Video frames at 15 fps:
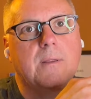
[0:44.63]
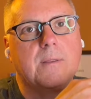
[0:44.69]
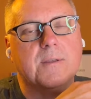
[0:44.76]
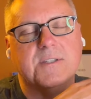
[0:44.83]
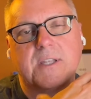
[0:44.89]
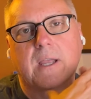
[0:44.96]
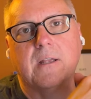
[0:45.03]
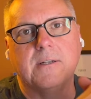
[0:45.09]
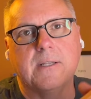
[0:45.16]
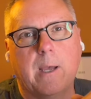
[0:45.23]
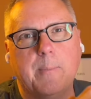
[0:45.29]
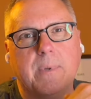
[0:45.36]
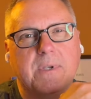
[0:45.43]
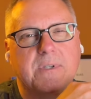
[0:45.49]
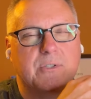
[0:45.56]
The second
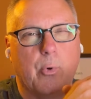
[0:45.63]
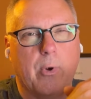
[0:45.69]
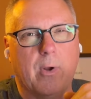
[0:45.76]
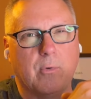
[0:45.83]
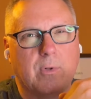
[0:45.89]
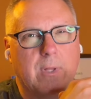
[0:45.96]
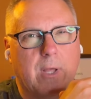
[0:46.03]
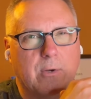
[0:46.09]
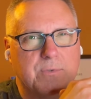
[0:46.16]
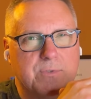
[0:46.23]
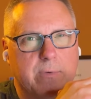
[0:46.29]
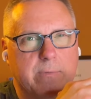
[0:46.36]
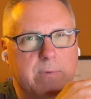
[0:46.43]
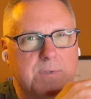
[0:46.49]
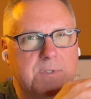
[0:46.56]
topic is around cloud
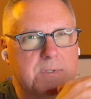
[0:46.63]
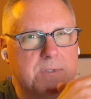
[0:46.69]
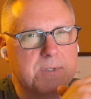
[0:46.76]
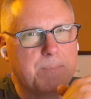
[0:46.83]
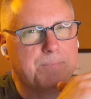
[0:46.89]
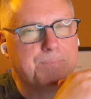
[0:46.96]
services,